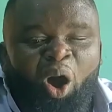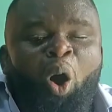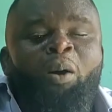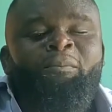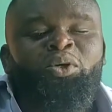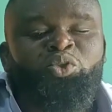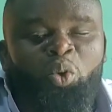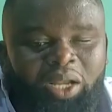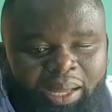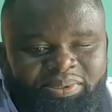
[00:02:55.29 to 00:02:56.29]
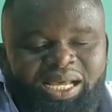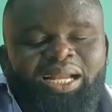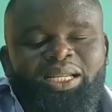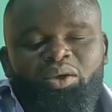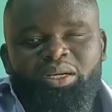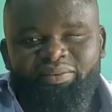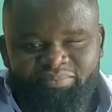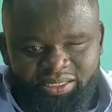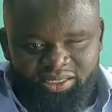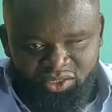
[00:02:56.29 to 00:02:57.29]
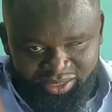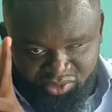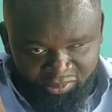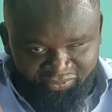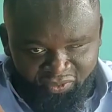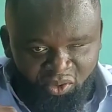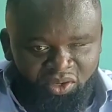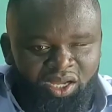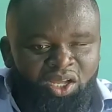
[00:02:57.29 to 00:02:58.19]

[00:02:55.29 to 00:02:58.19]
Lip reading: almost collapse under your government? Number four.